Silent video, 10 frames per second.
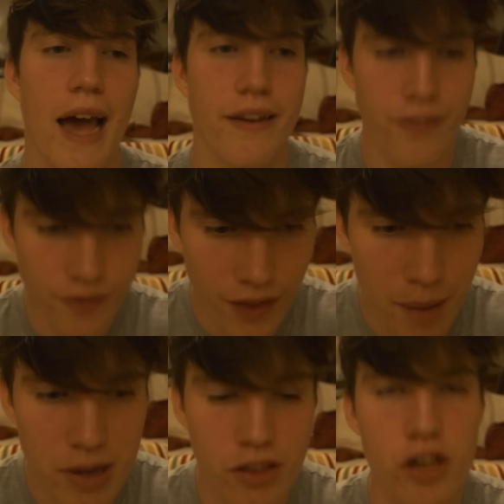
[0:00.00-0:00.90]
and
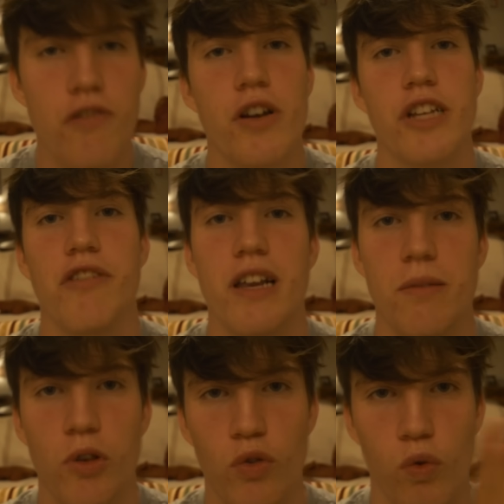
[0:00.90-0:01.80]
that means that you're only training
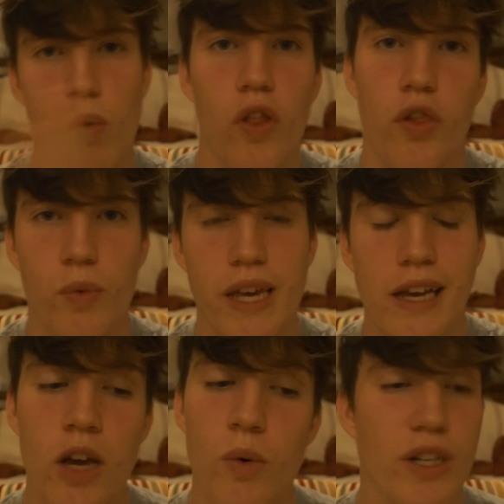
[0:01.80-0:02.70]
your muscles once a
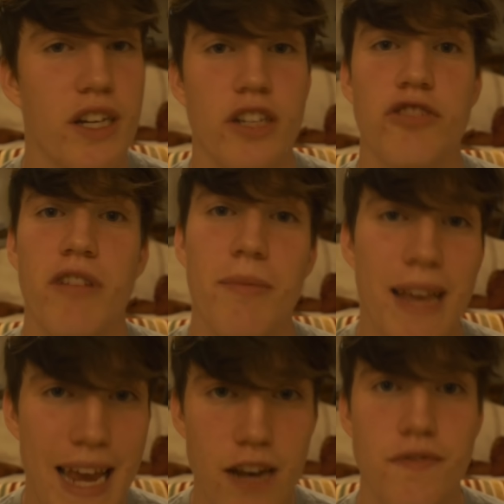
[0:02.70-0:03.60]
week, which is
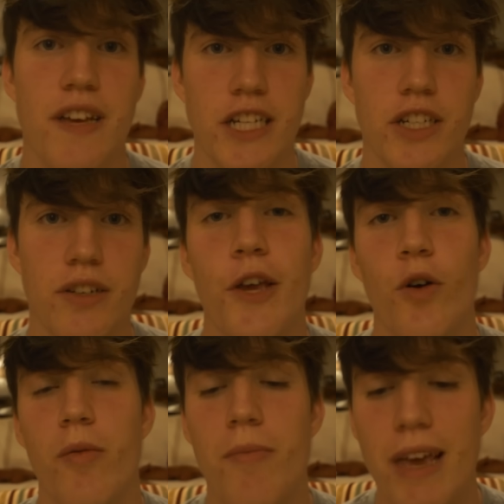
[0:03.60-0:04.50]
extremely inefficient. You
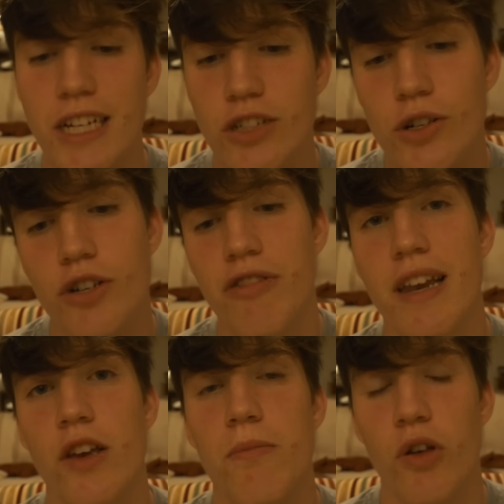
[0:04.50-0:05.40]
want to be making sure you're
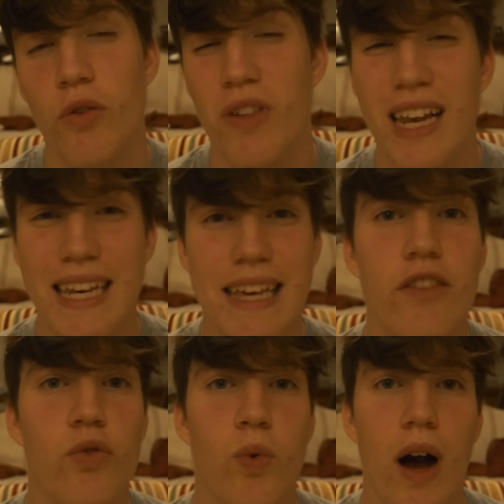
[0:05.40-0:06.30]
training your muscles at
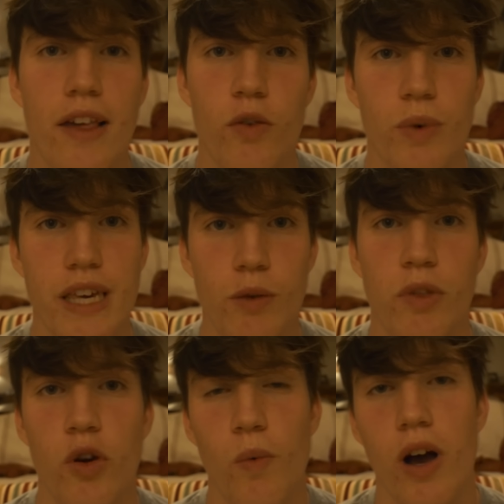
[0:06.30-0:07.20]
least twice a week
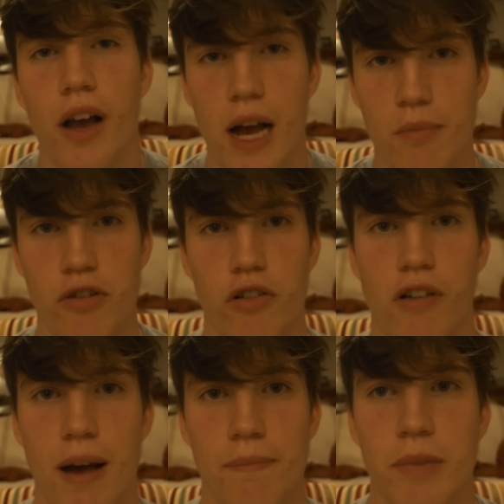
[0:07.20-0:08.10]
with your workout
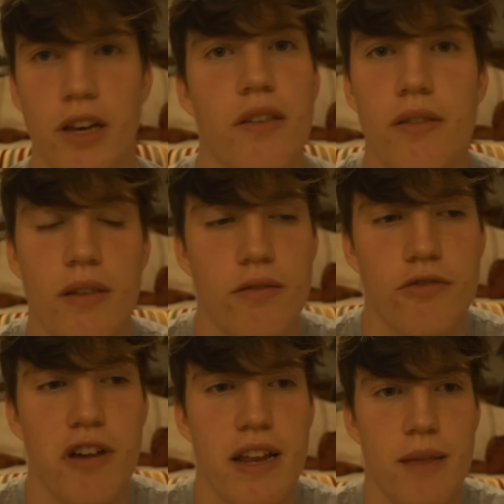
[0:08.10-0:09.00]
program, because
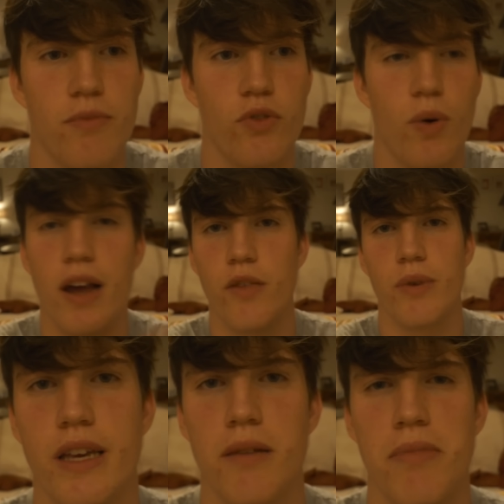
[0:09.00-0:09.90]
training them twice a
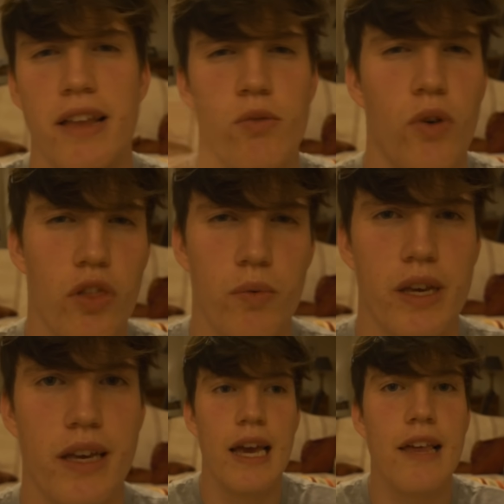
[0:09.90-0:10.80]
week compared to once a
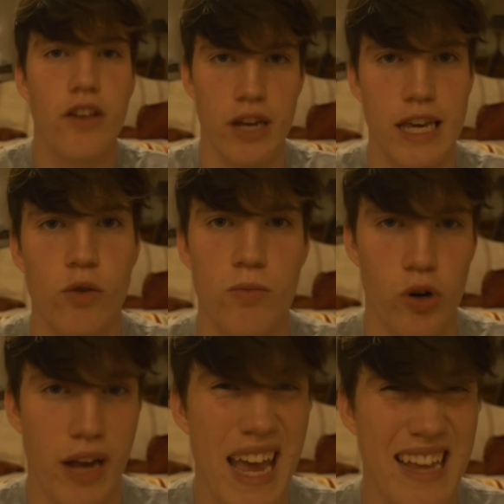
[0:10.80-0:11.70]
week is going to equal
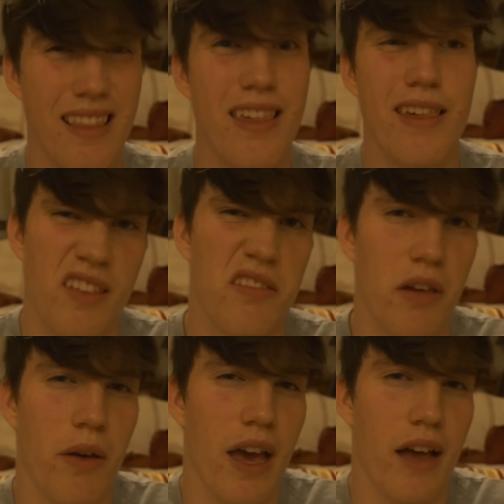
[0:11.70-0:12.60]
more gains.
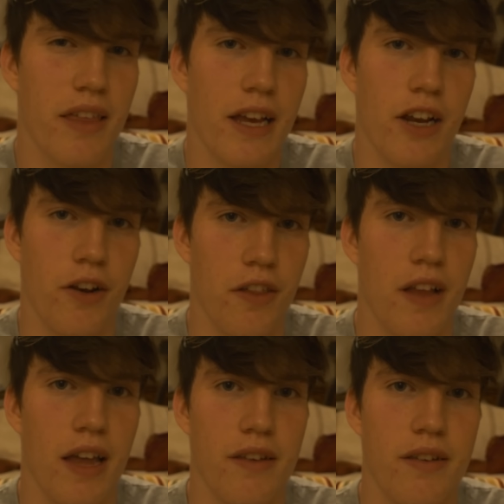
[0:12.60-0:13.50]
So yeah, I think you can
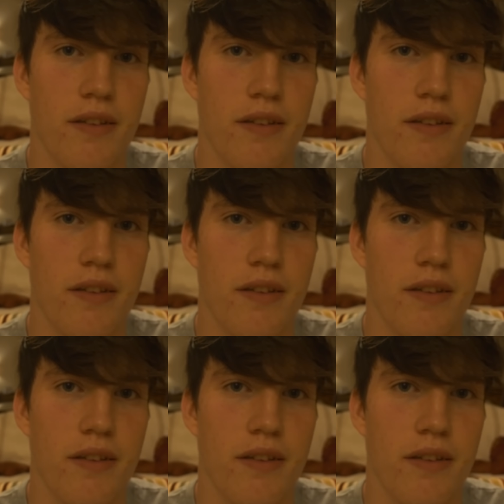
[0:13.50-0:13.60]
understand.